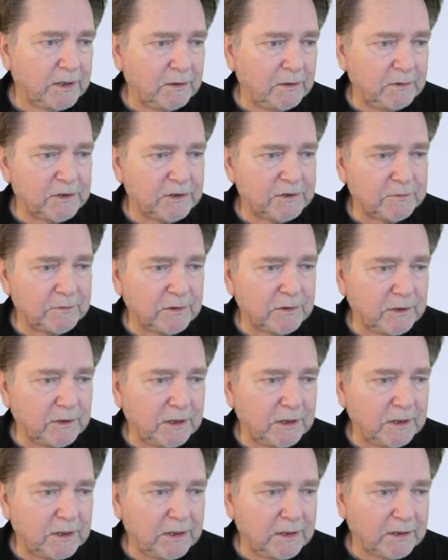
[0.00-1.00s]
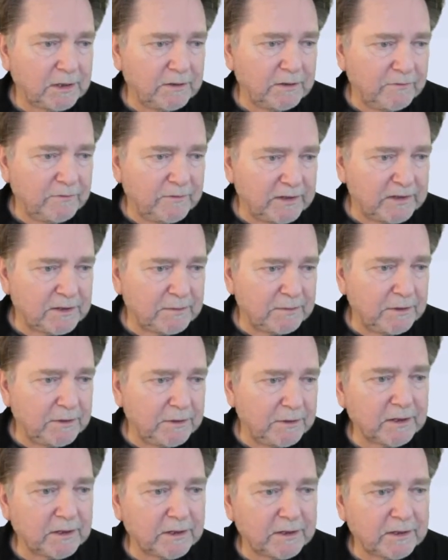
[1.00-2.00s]
which will convince the
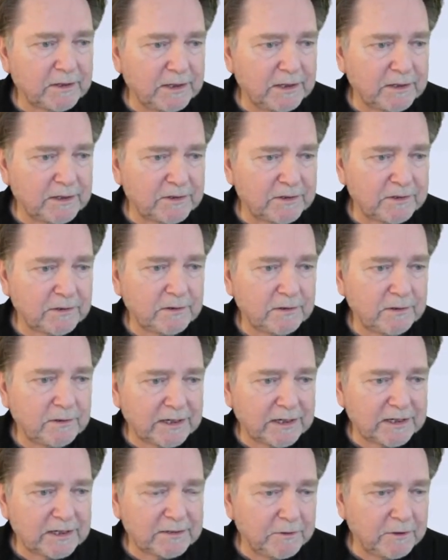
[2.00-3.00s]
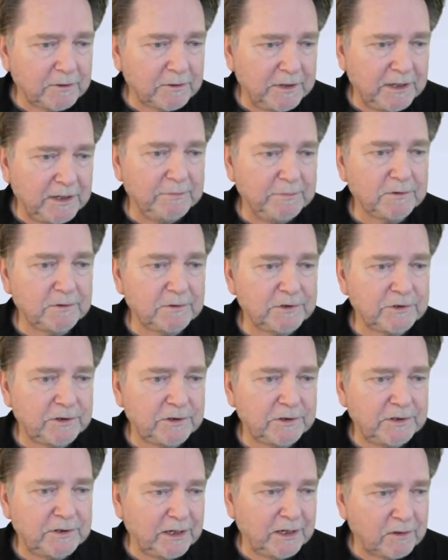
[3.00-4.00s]
public that certain expert people
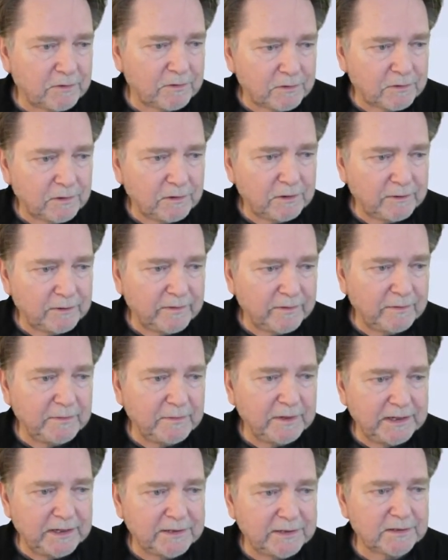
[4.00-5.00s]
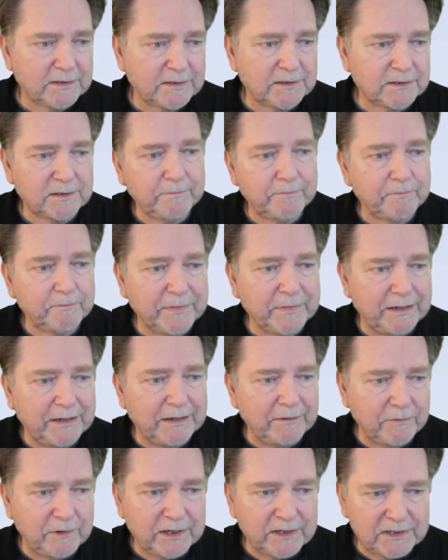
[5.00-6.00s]
should take control of the money system
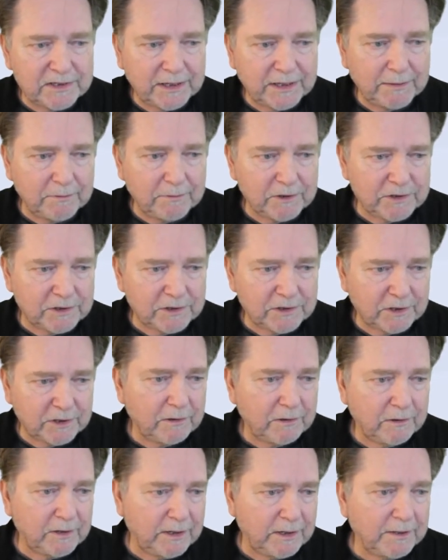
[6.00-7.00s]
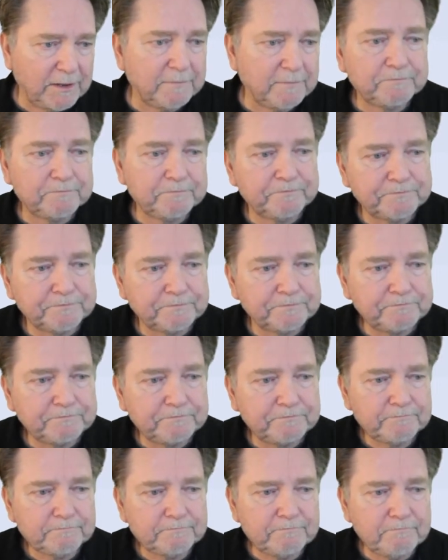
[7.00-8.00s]
and reestablish security,
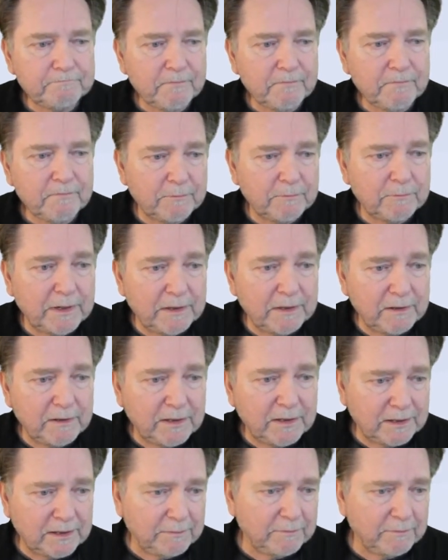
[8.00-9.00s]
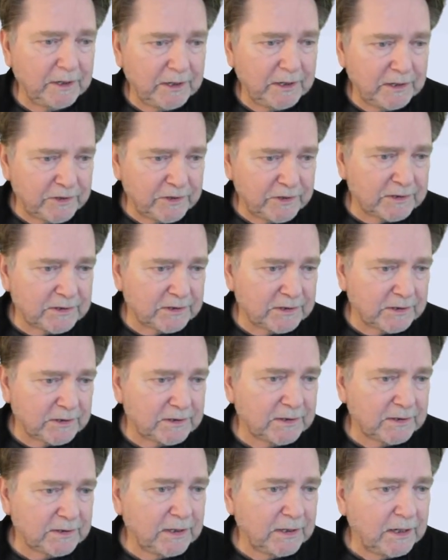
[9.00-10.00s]
rather than liberty and
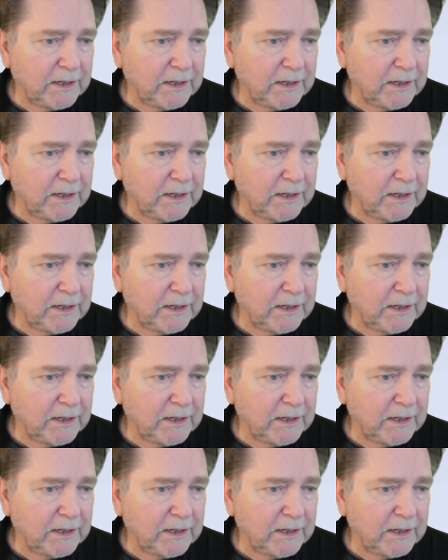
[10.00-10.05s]
justice.